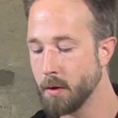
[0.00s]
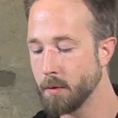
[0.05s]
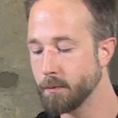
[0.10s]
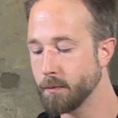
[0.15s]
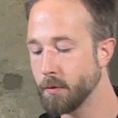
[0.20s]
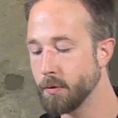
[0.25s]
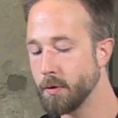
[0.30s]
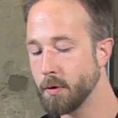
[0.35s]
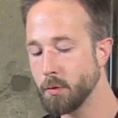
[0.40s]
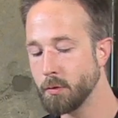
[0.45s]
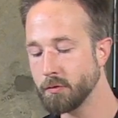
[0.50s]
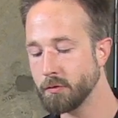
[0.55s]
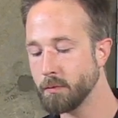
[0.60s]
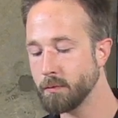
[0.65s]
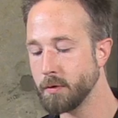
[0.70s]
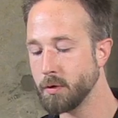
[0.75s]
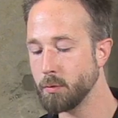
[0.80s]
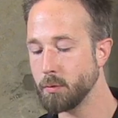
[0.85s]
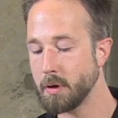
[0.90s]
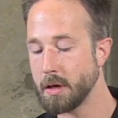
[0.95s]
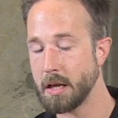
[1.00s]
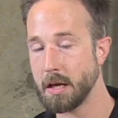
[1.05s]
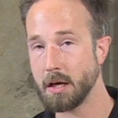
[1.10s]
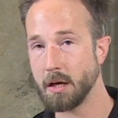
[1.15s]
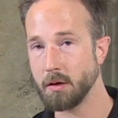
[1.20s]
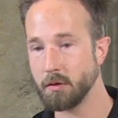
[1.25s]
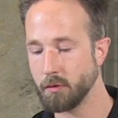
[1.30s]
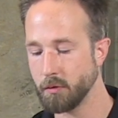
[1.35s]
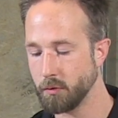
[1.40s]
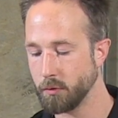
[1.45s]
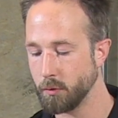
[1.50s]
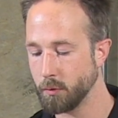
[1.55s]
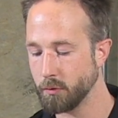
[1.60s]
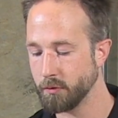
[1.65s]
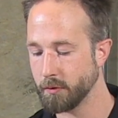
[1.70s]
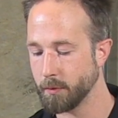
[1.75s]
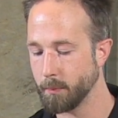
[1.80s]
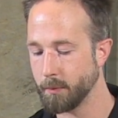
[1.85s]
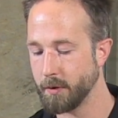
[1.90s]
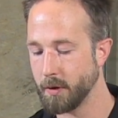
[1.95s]
For those of you needing to do
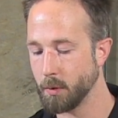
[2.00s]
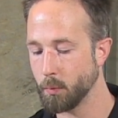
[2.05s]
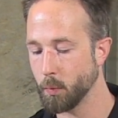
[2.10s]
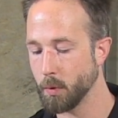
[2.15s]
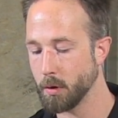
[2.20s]
something